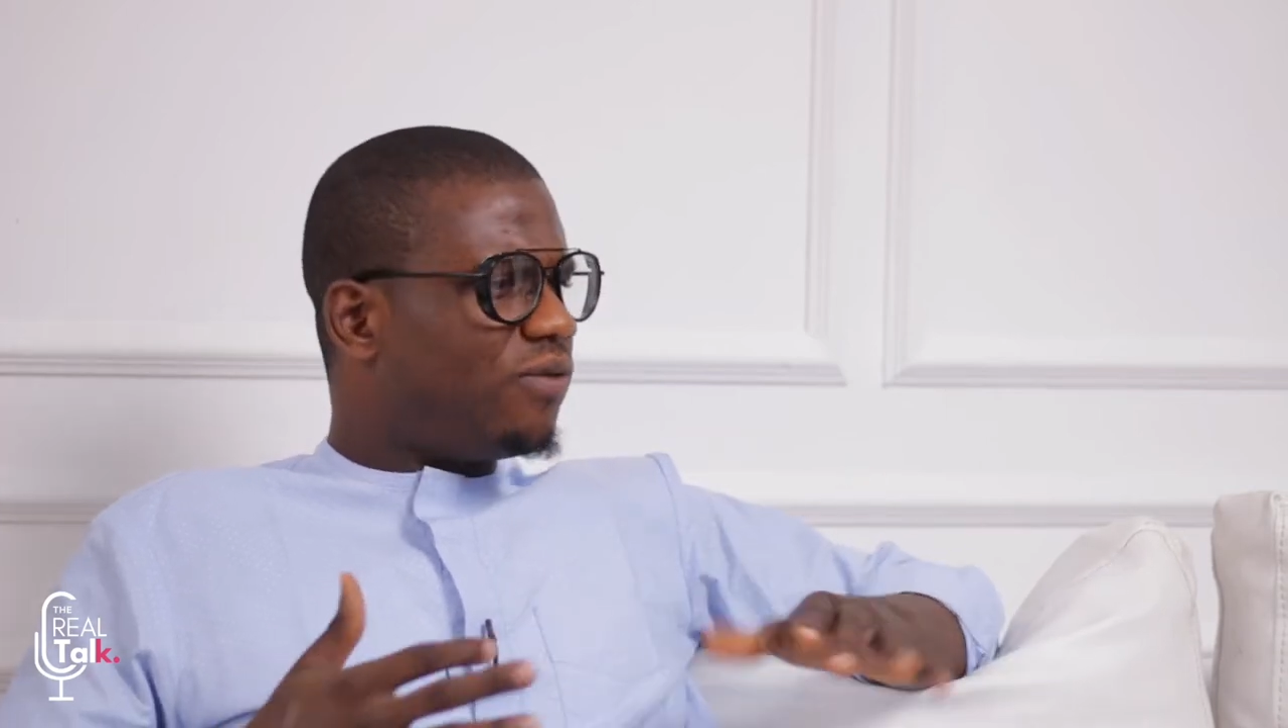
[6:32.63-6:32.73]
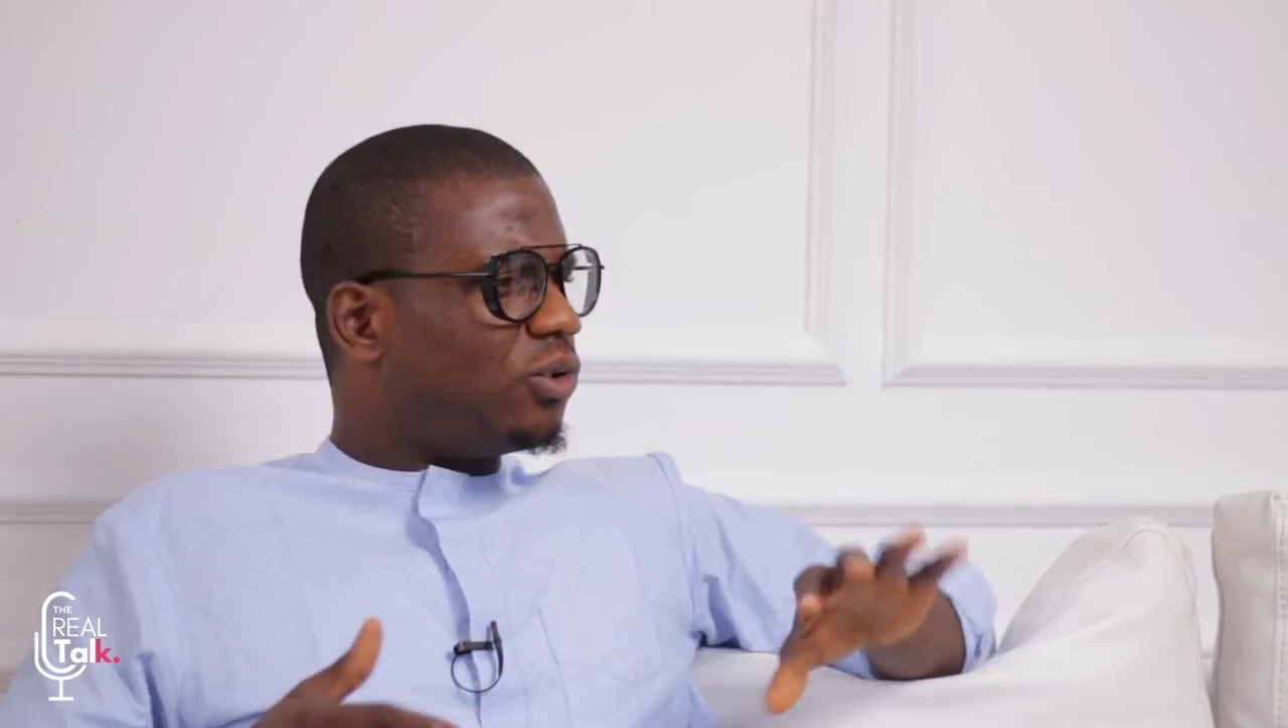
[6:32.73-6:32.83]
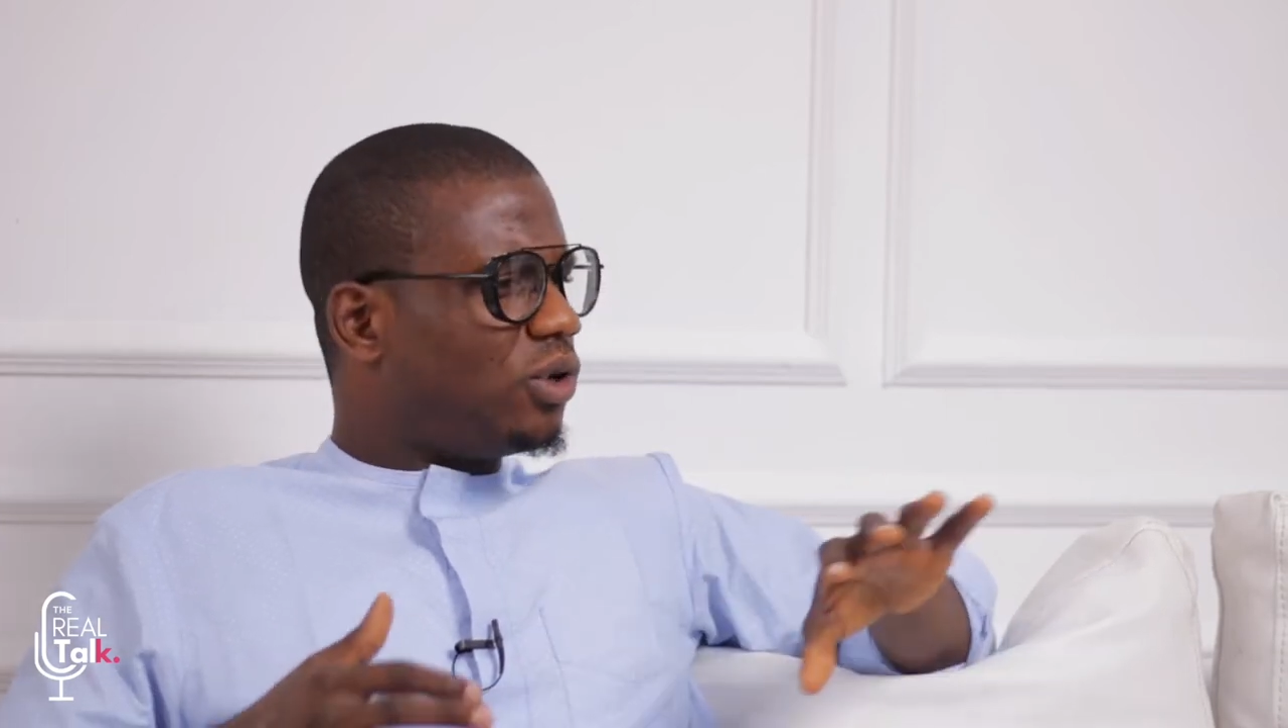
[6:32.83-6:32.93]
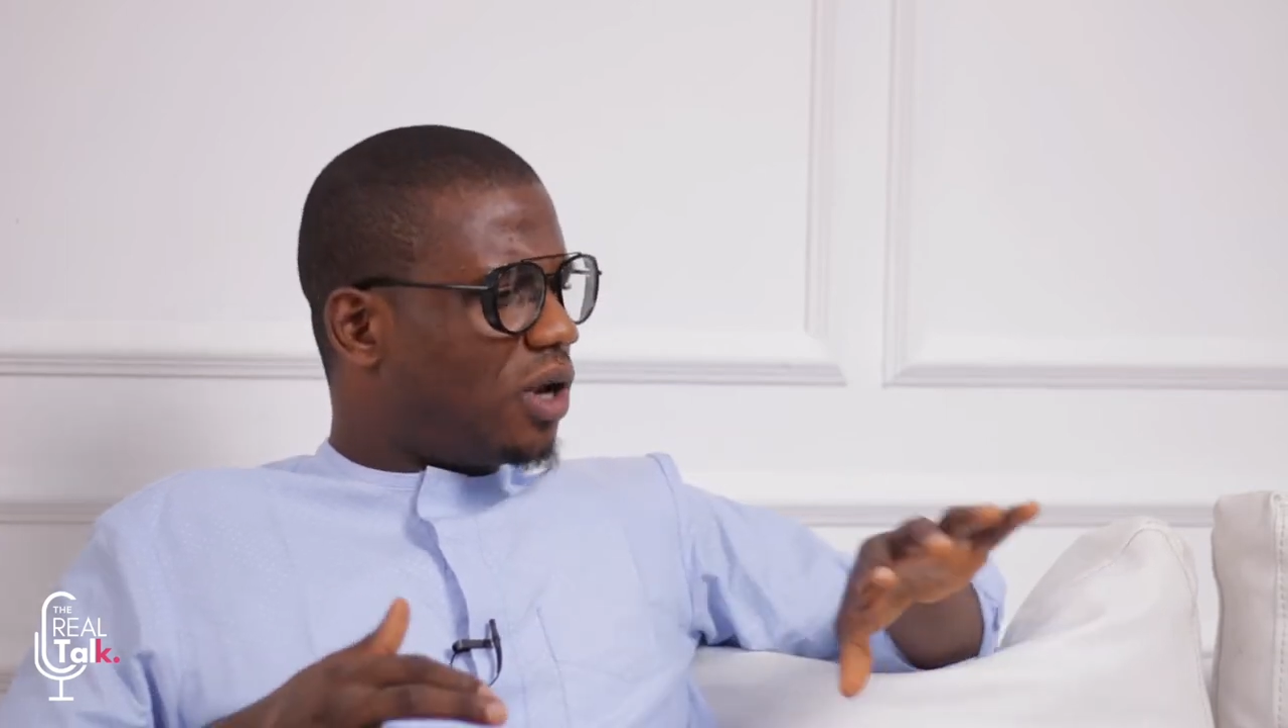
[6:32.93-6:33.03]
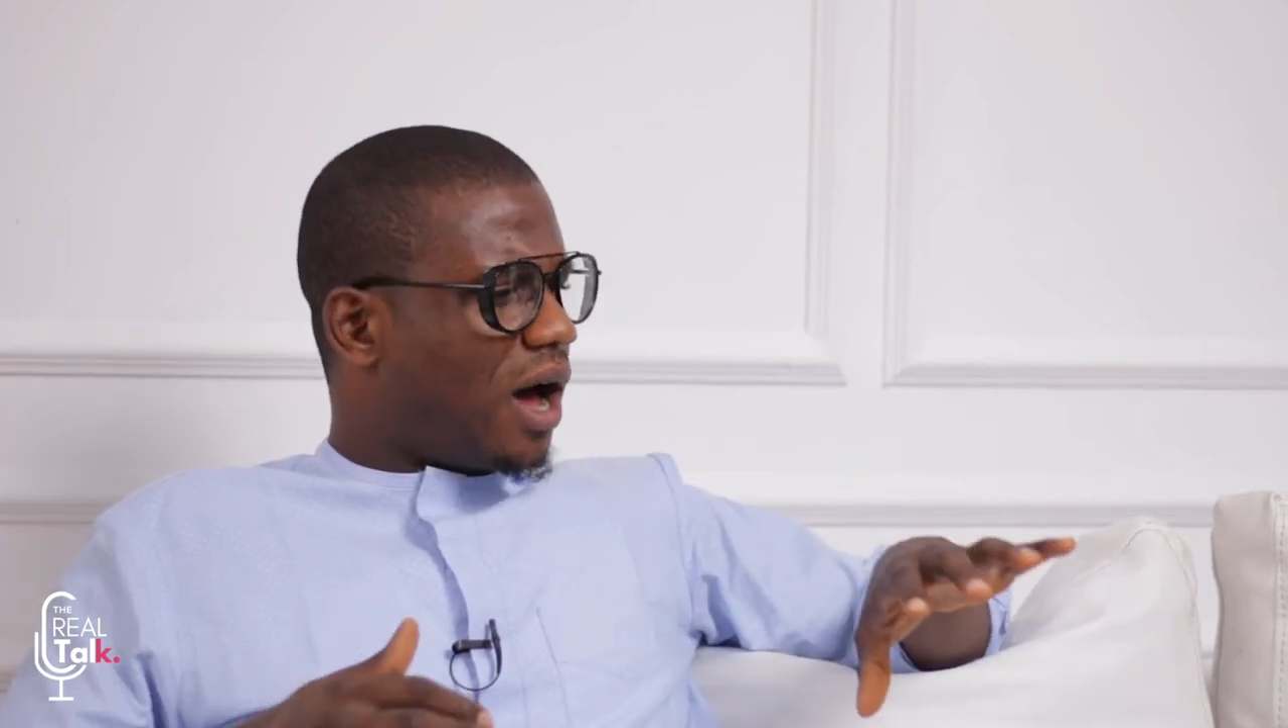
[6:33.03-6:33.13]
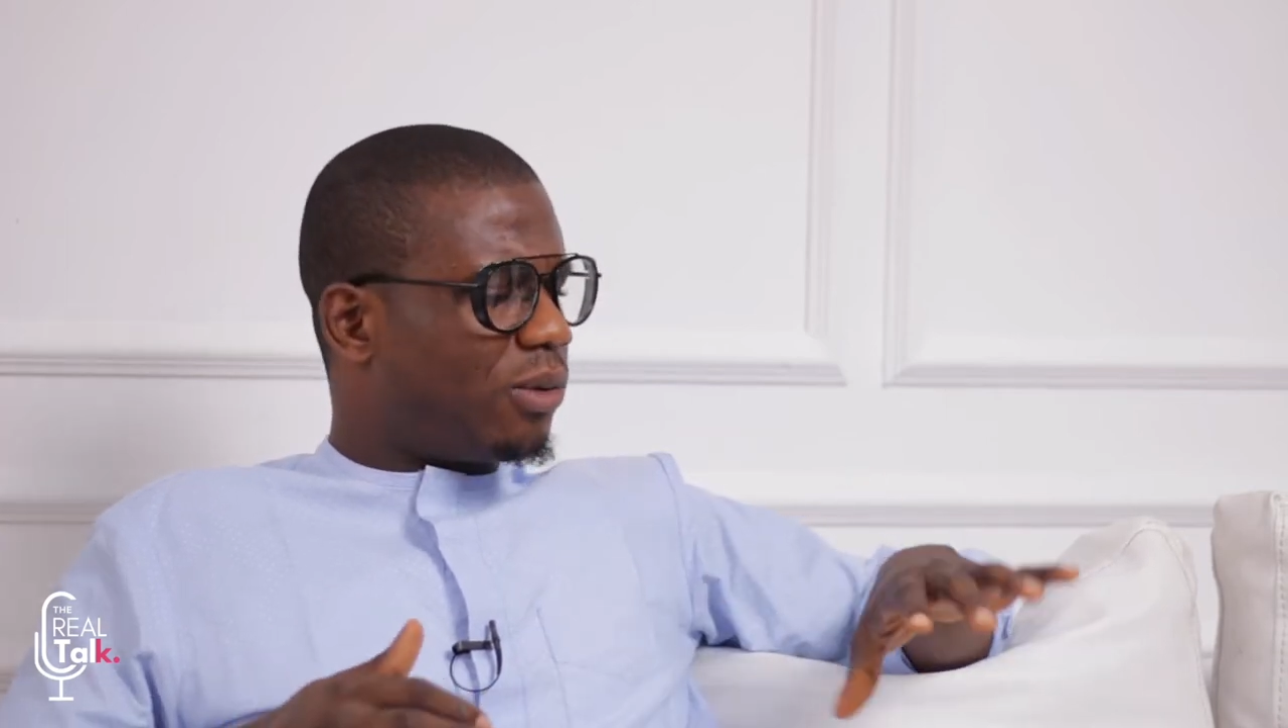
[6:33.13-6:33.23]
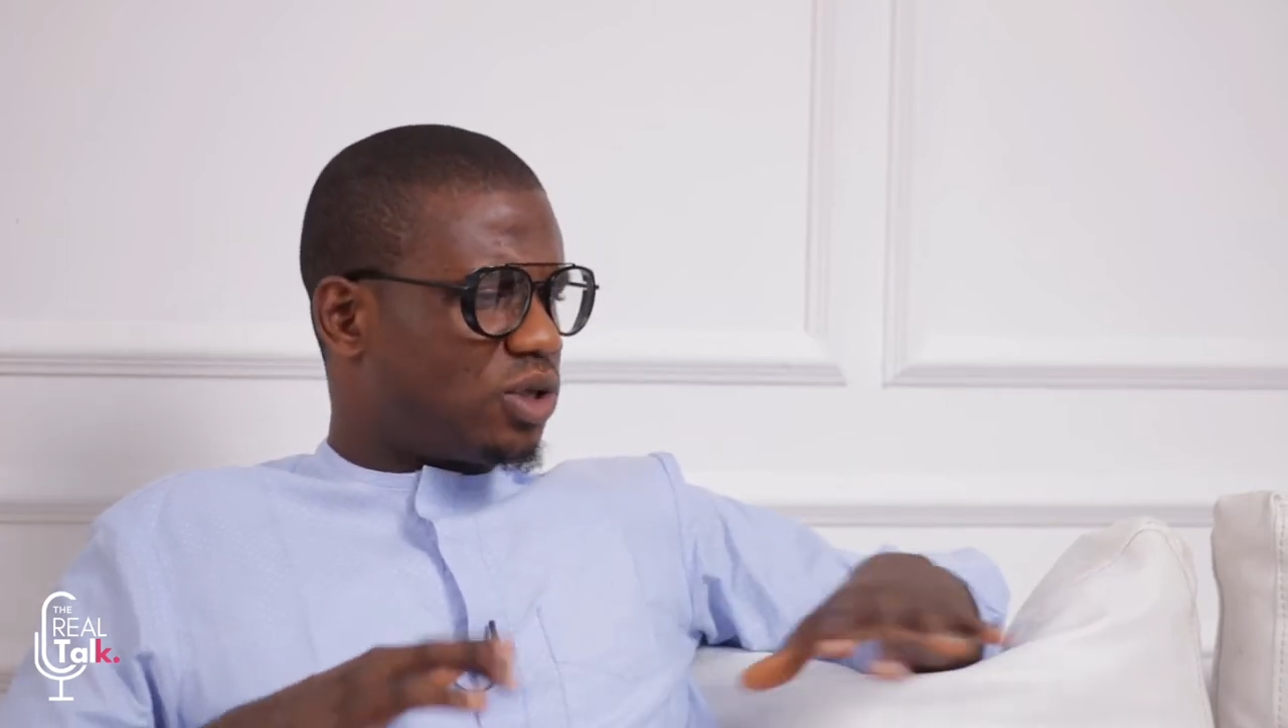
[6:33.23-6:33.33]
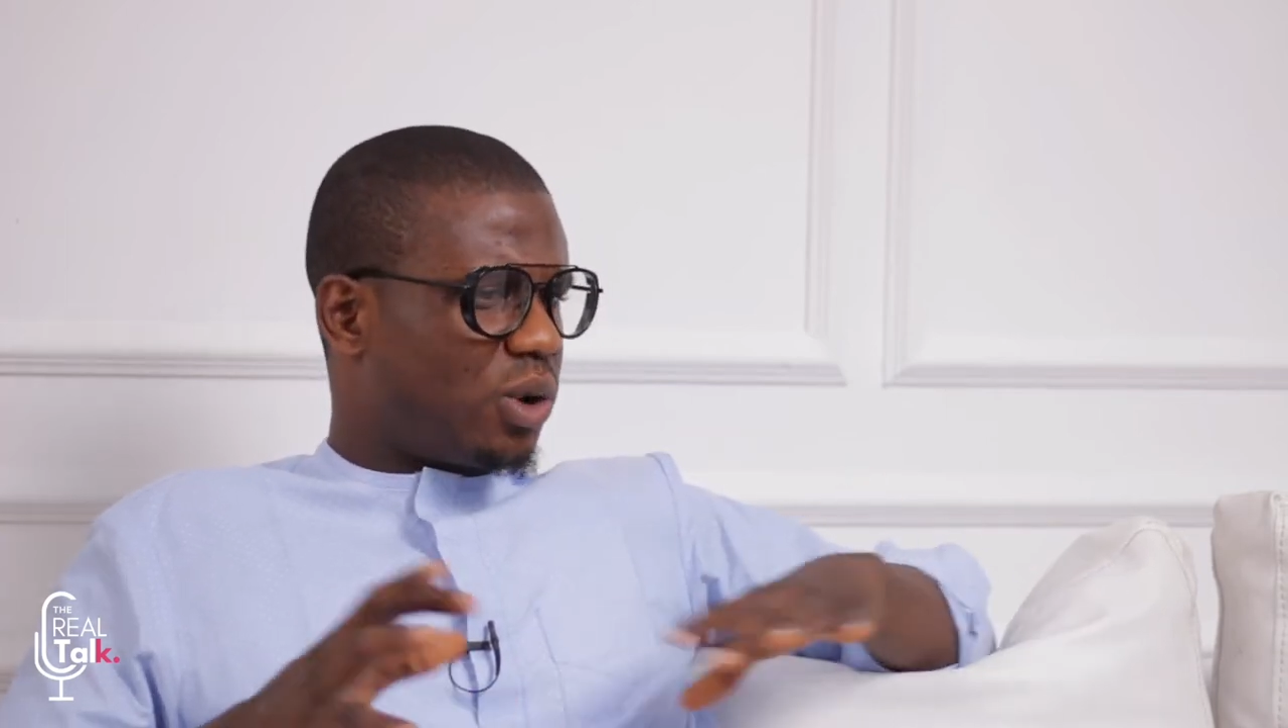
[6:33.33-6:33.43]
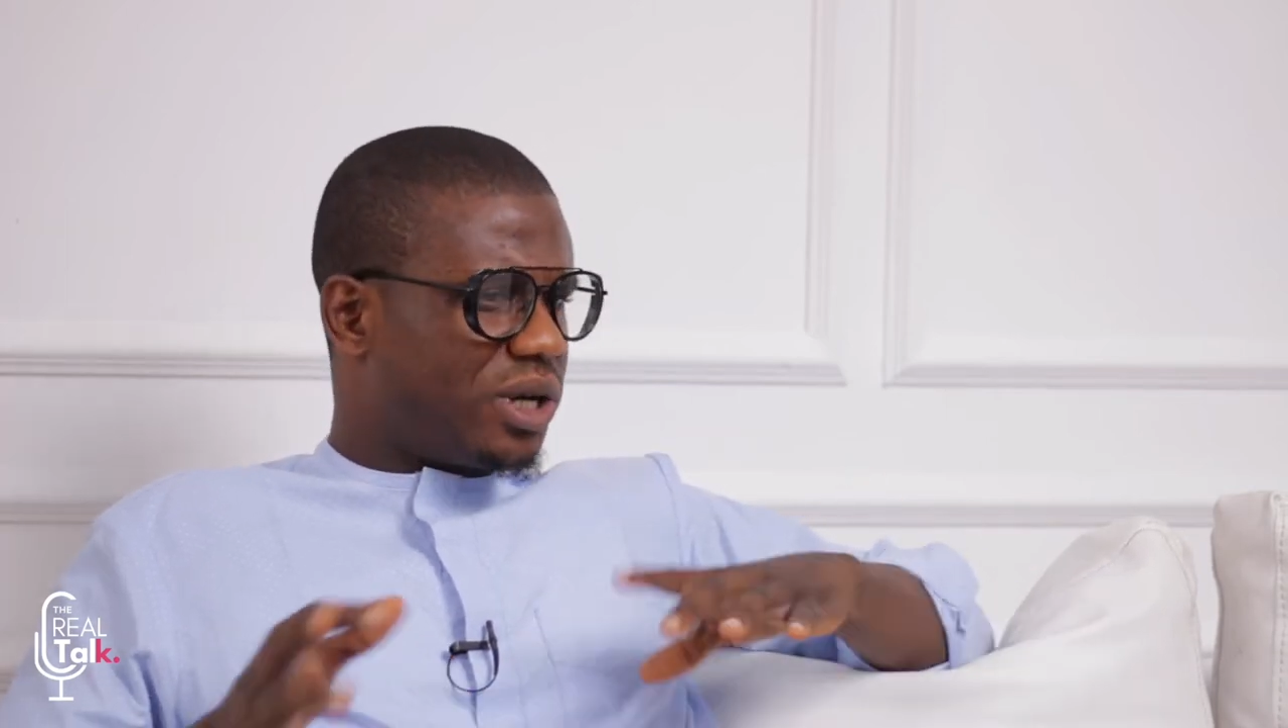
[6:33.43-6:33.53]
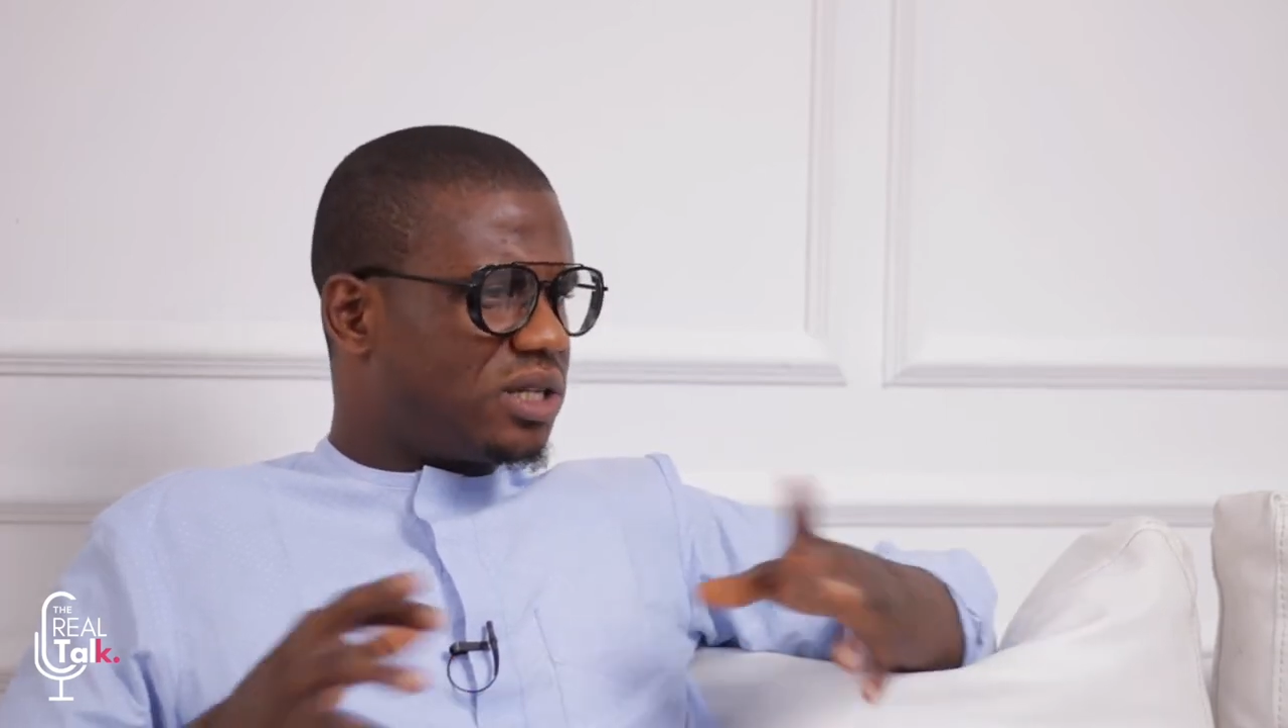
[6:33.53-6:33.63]
even I
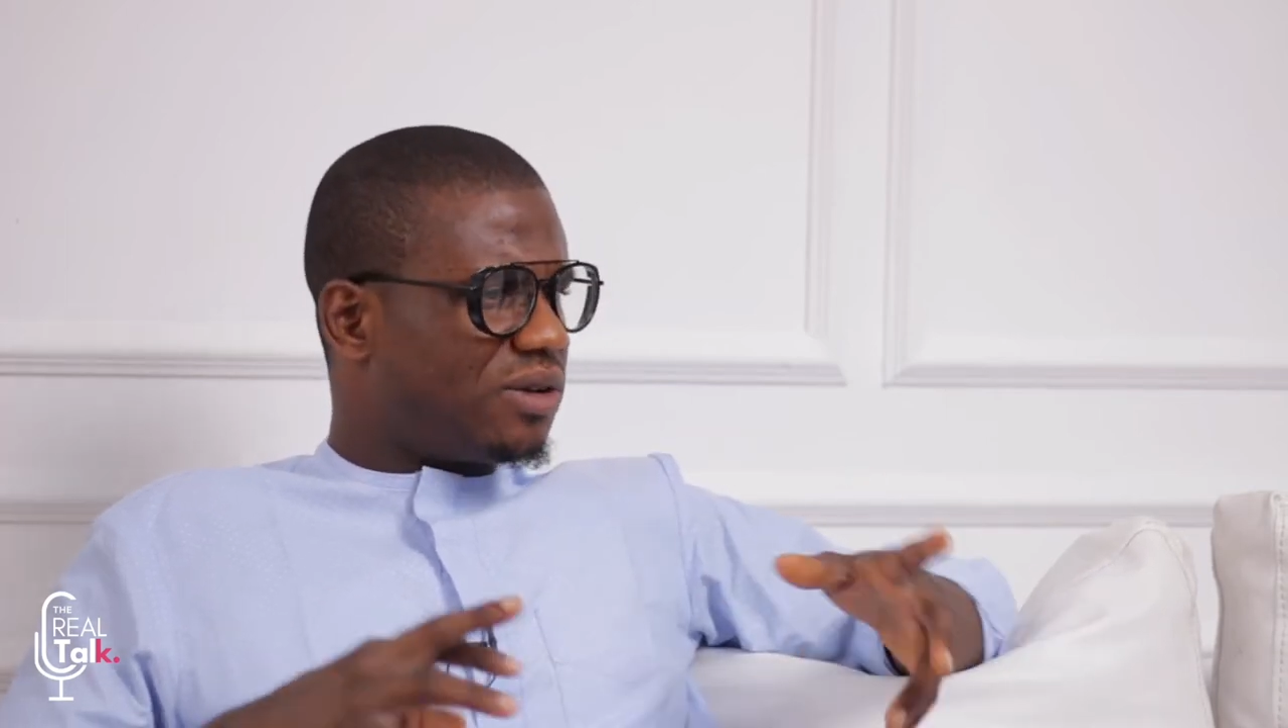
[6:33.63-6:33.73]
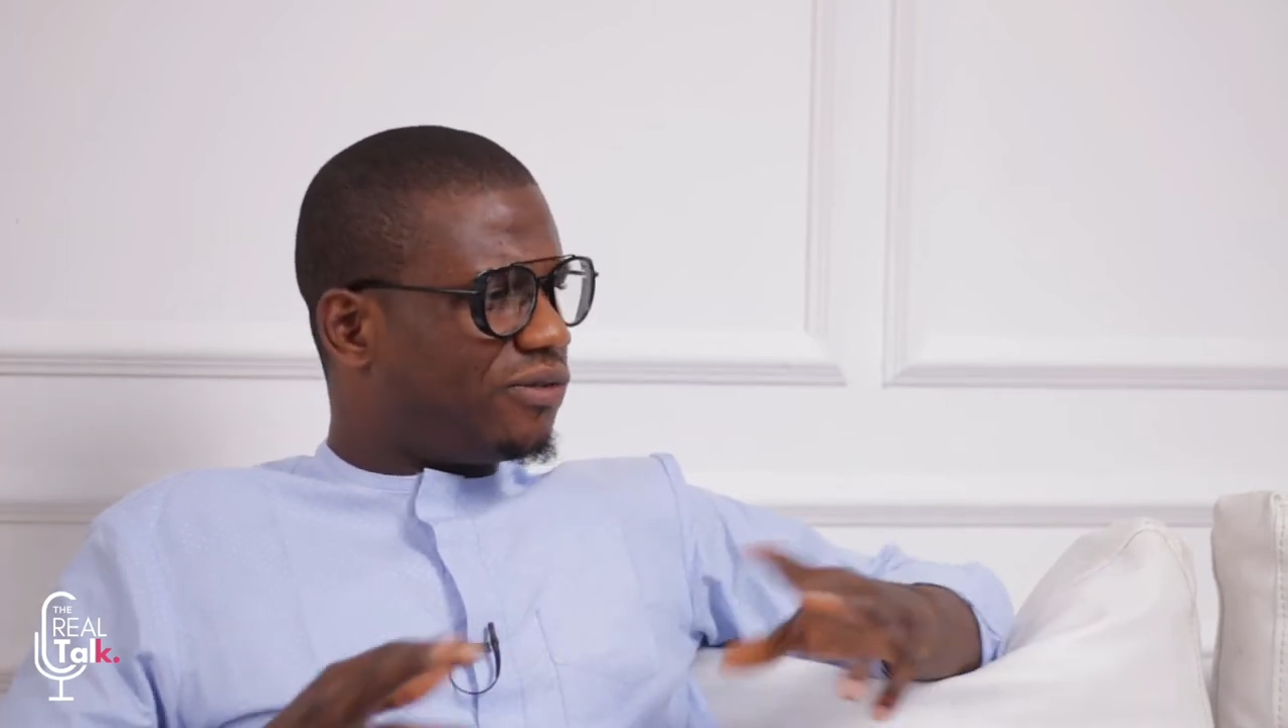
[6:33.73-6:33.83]
was talking